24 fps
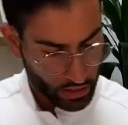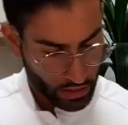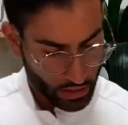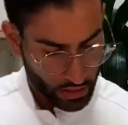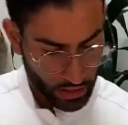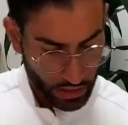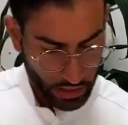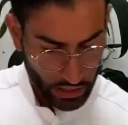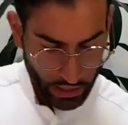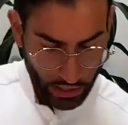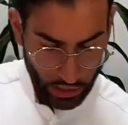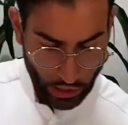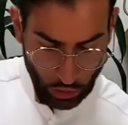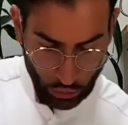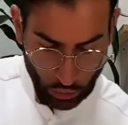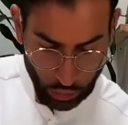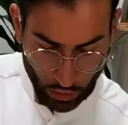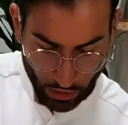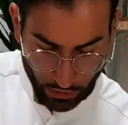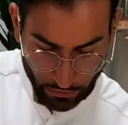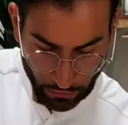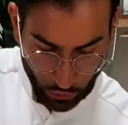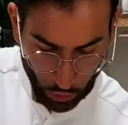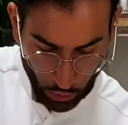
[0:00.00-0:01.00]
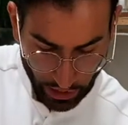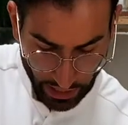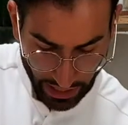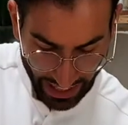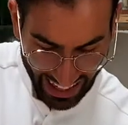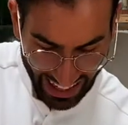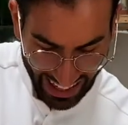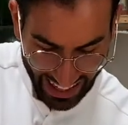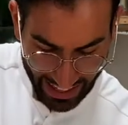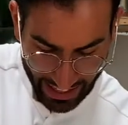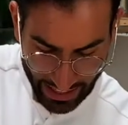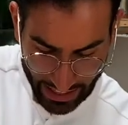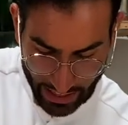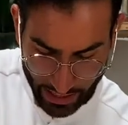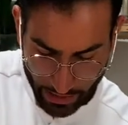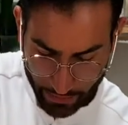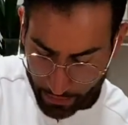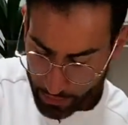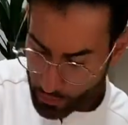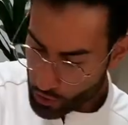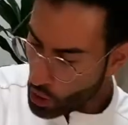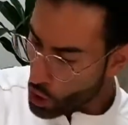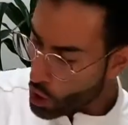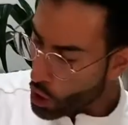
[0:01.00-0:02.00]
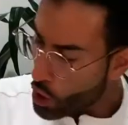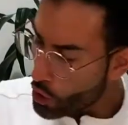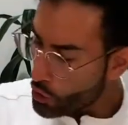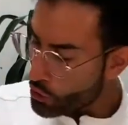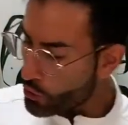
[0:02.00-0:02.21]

in order to avoid any under